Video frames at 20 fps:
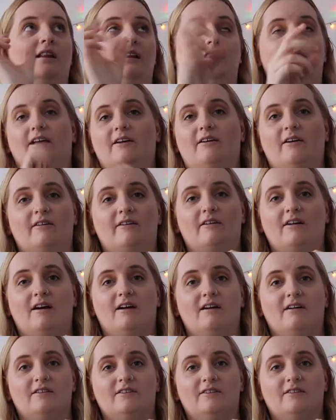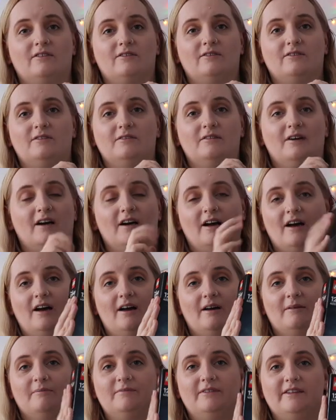Lego castle,
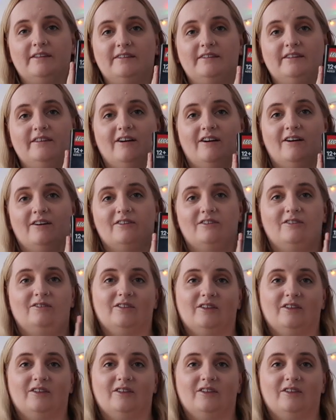Disney castle.